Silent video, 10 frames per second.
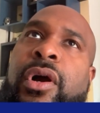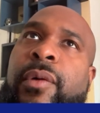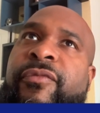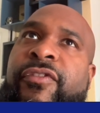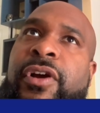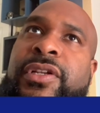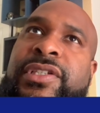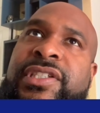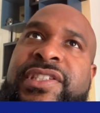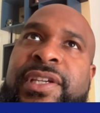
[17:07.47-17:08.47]
up front,
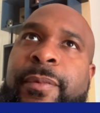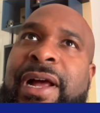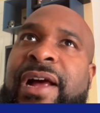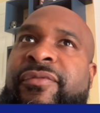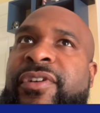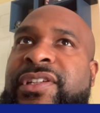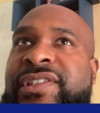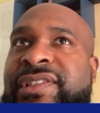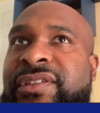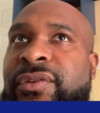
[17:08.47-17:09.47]
the Timo
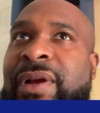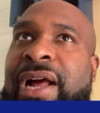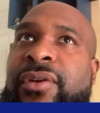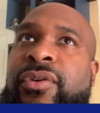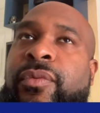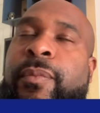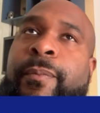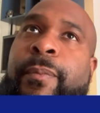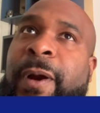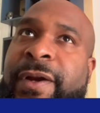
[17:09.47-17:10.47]
Havertz-Lukaku
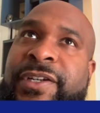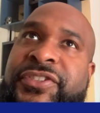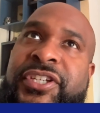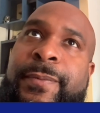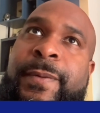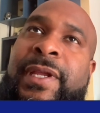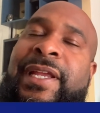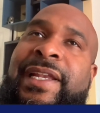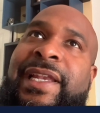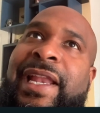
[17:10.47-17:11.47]
partnership
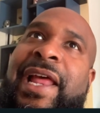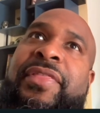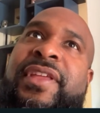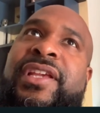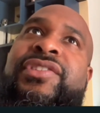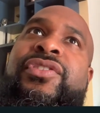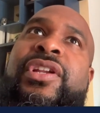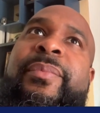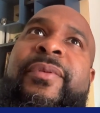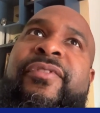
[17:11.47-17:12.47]
that I think is going
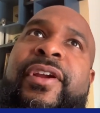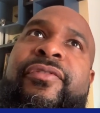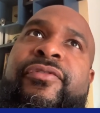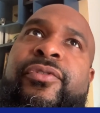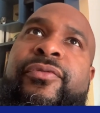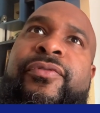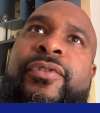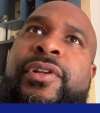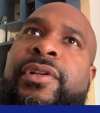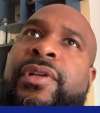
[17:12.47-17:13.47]
to be very
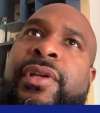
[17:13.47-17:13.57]
fruitful.